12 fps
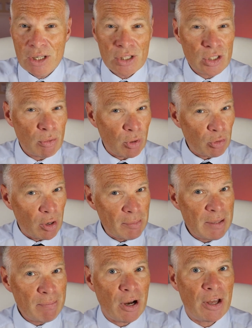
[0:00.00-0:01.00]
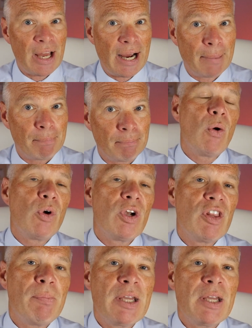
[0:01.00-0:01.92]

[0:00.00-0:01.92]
So what do I mean by that? One of the